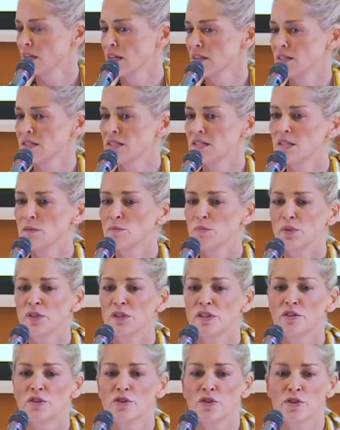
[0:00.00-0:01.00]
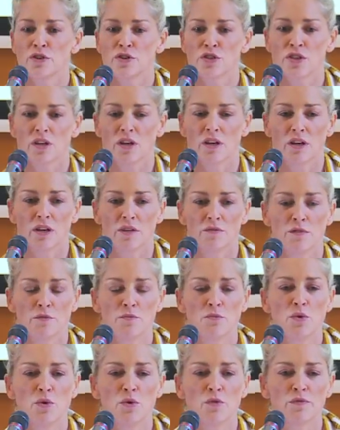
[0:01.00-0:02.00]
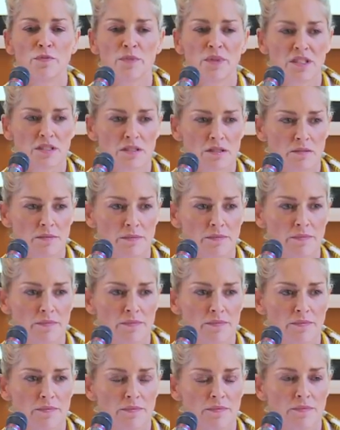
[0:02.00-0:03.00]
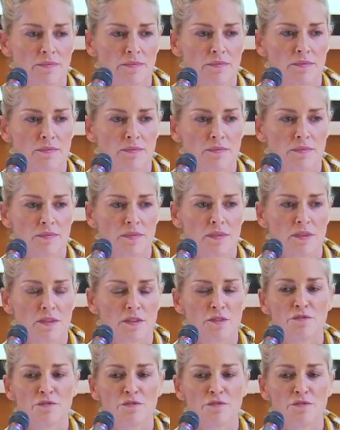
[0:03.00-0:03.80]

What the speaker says: The simple inertia of the movement, the